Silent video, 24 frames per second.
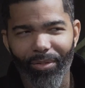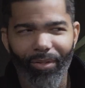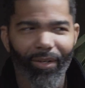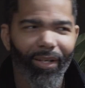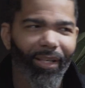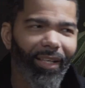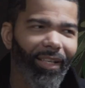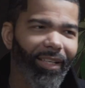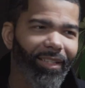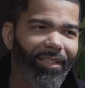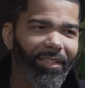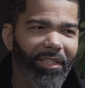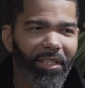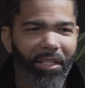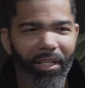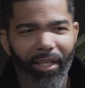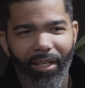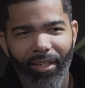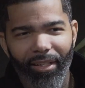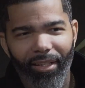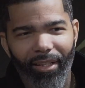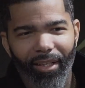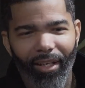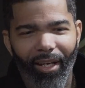So
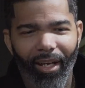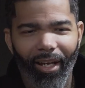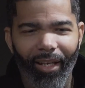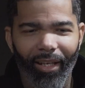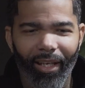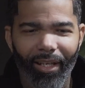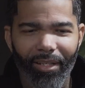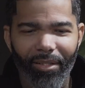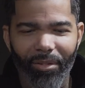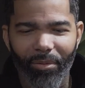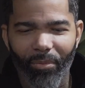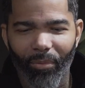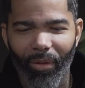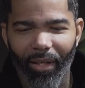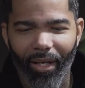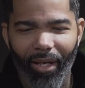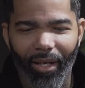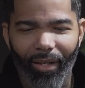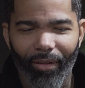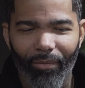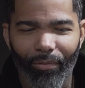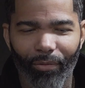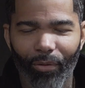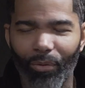I guess we
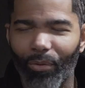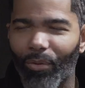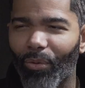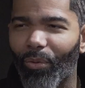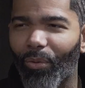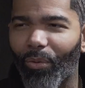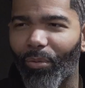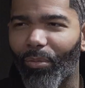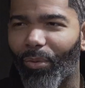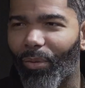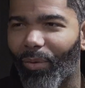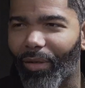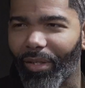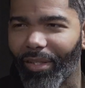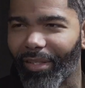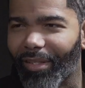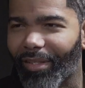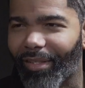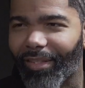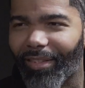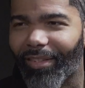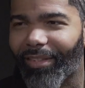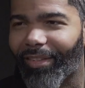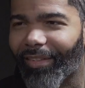got a few cool
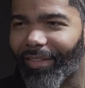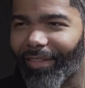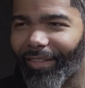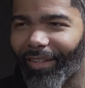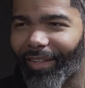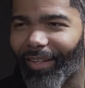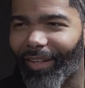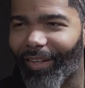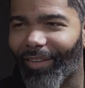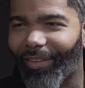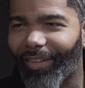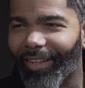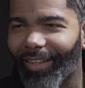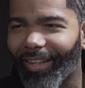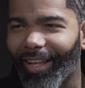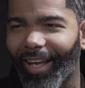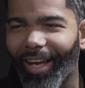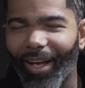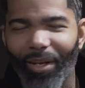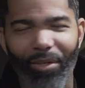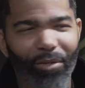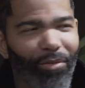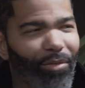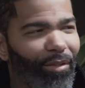points, you know, in the
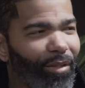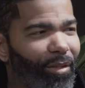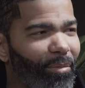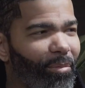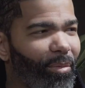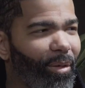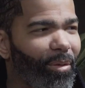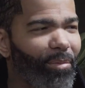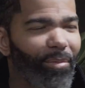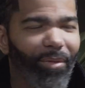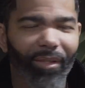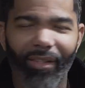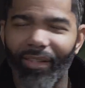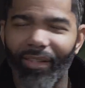house for the moment.